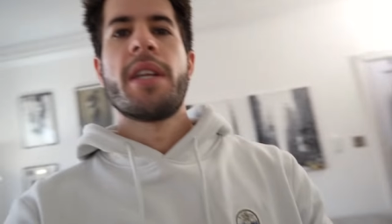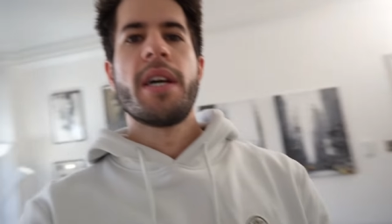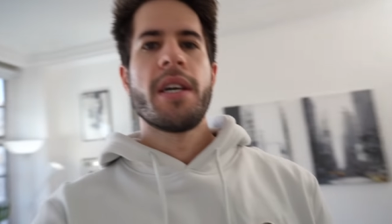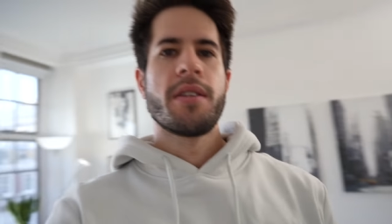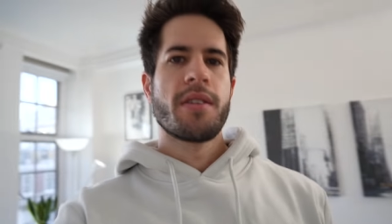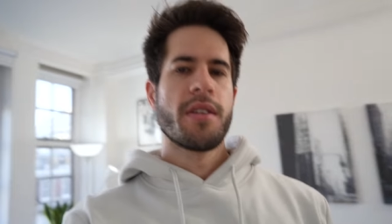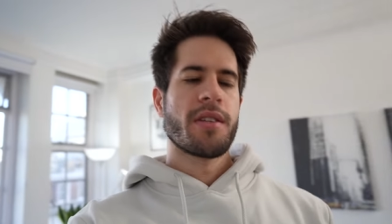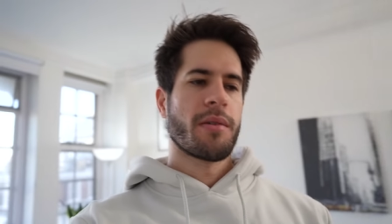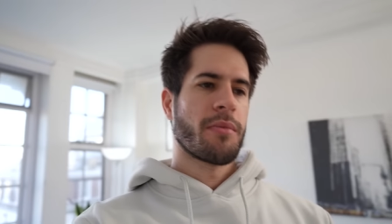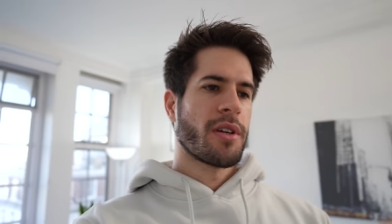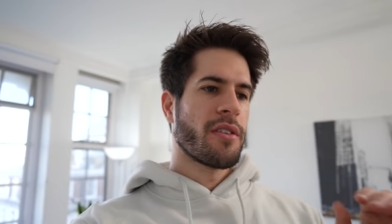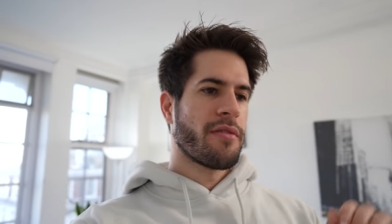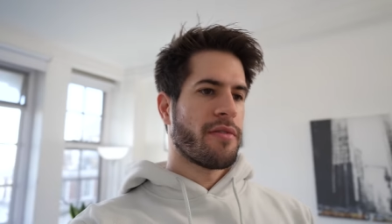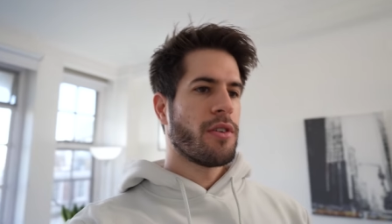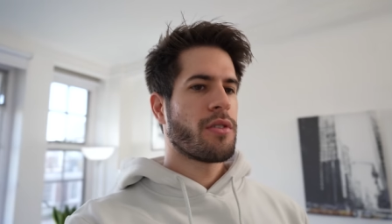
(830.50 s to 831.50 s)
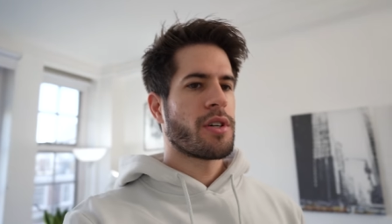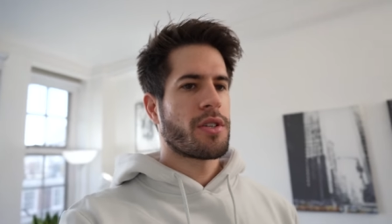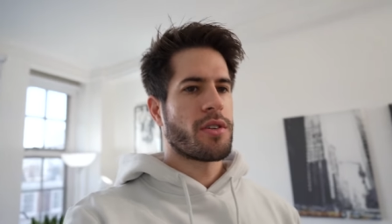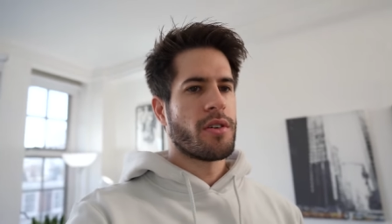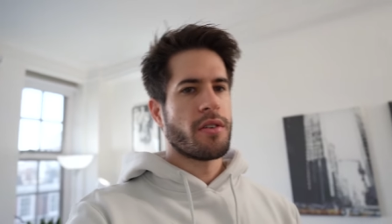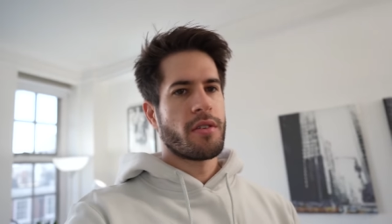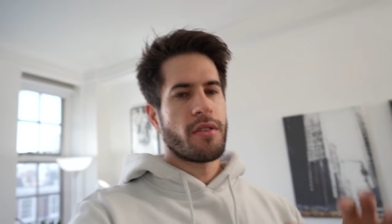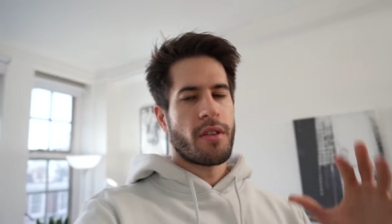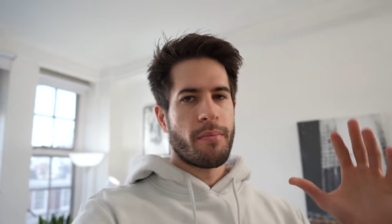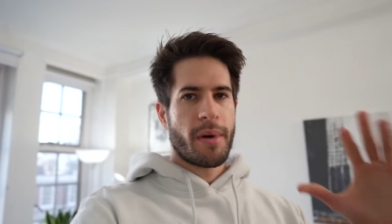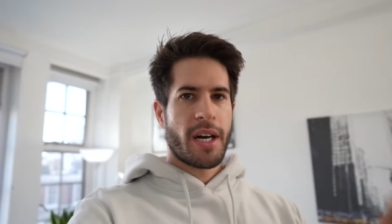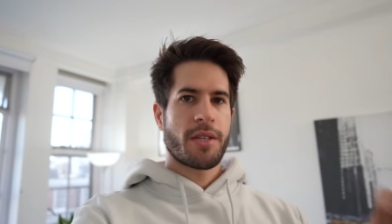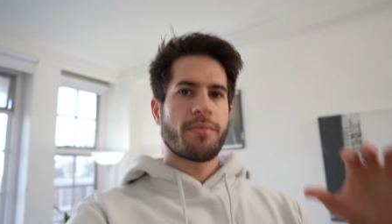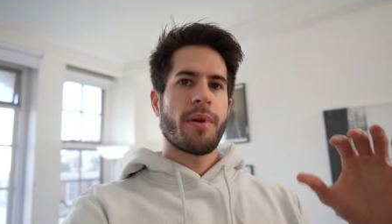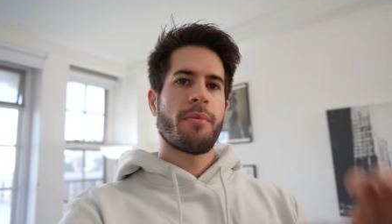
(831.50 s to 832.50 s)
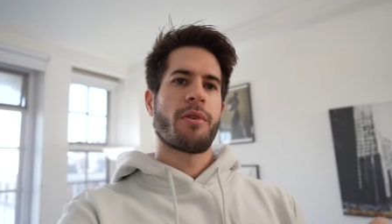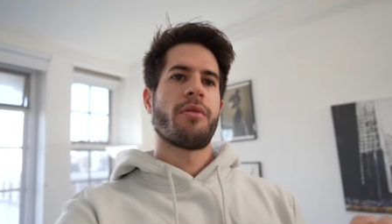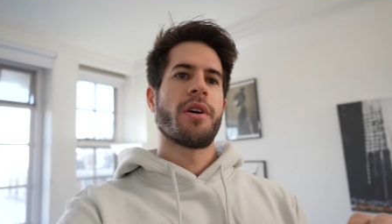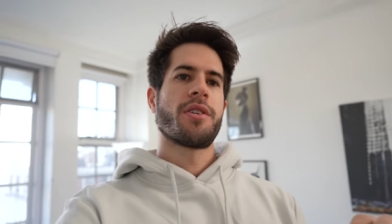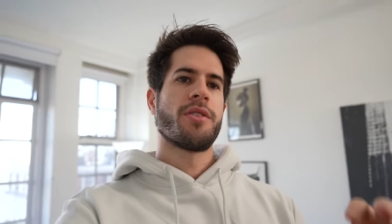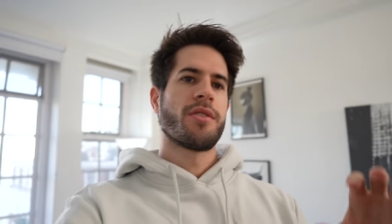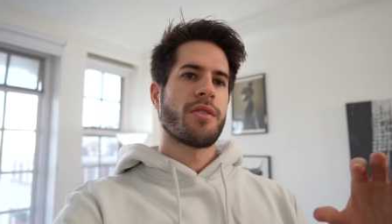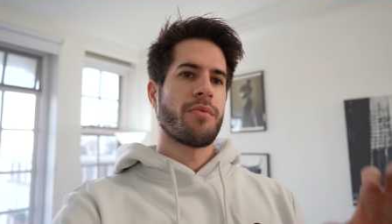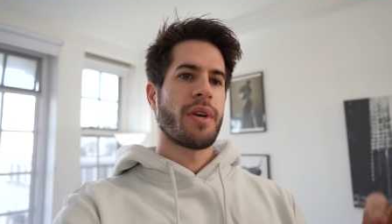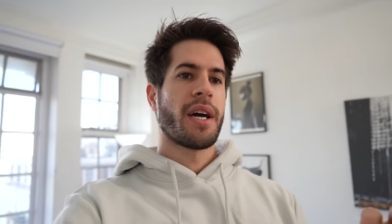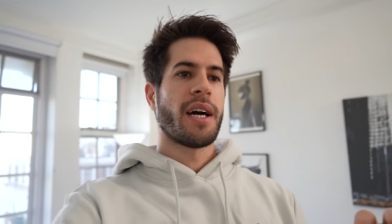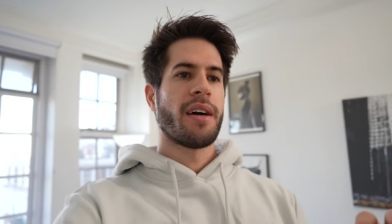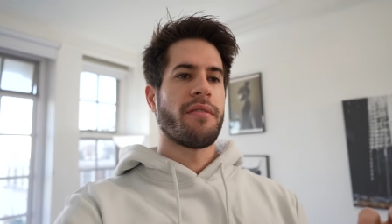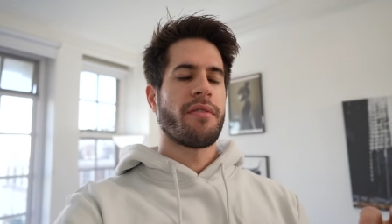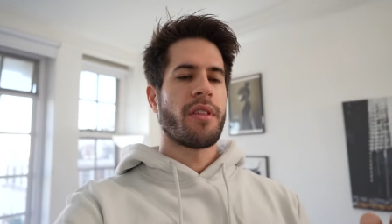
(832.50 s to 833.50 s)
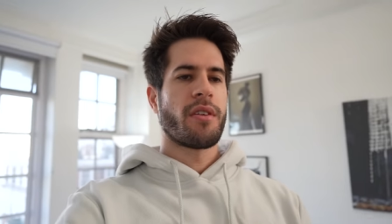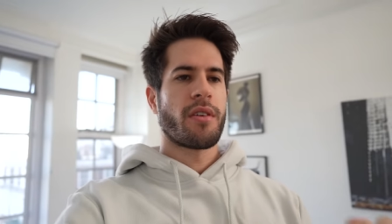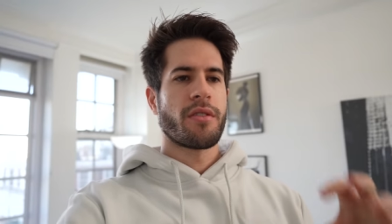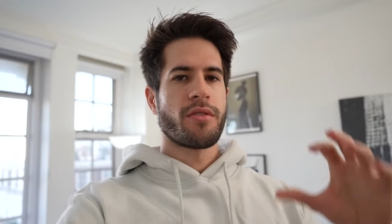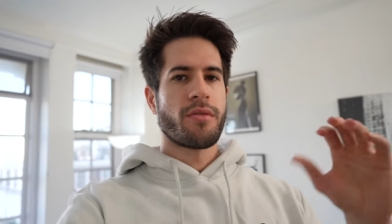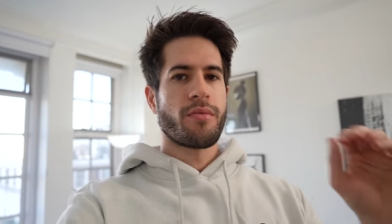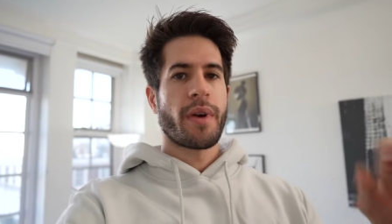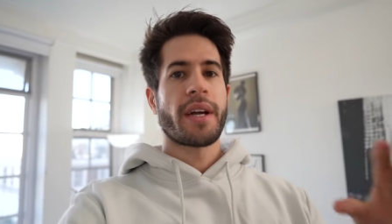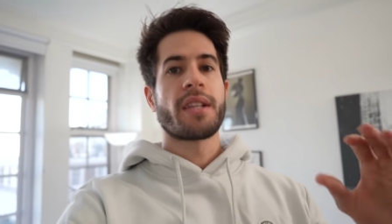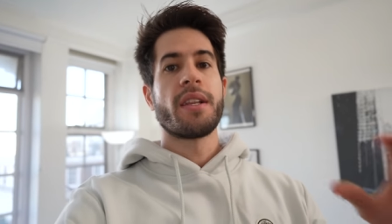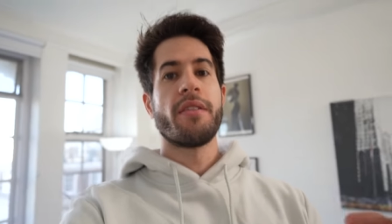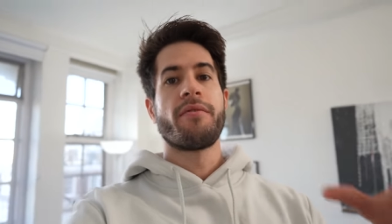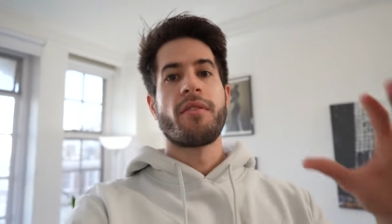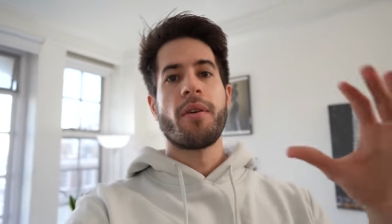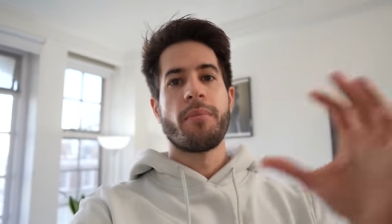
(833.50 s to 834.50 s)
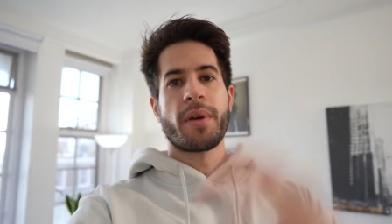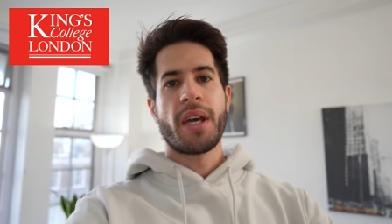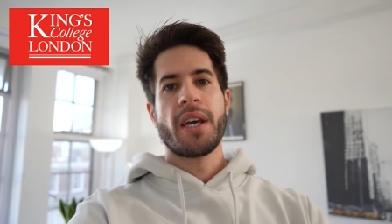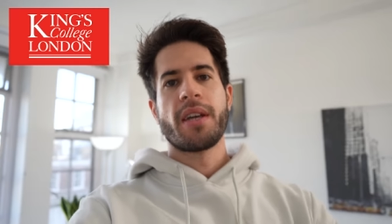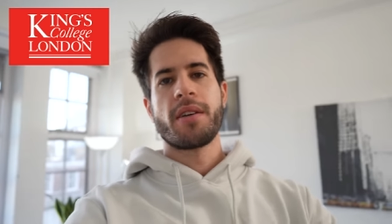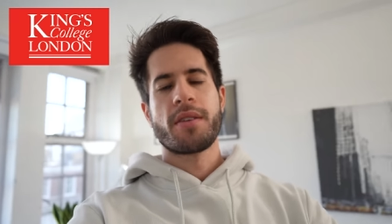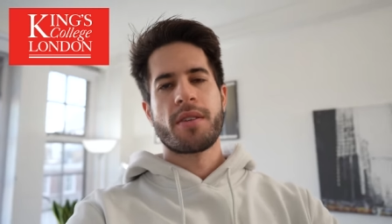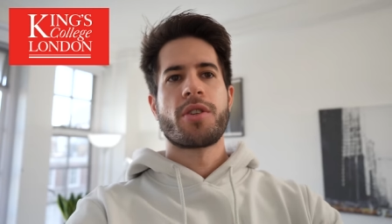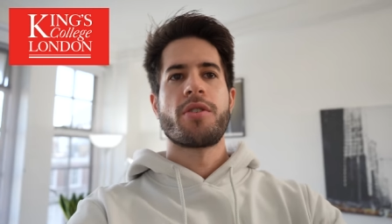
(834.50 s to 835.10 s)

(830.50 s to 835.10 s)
days is I'm gonna focus on the past paper questions that we have that are directly from King questions.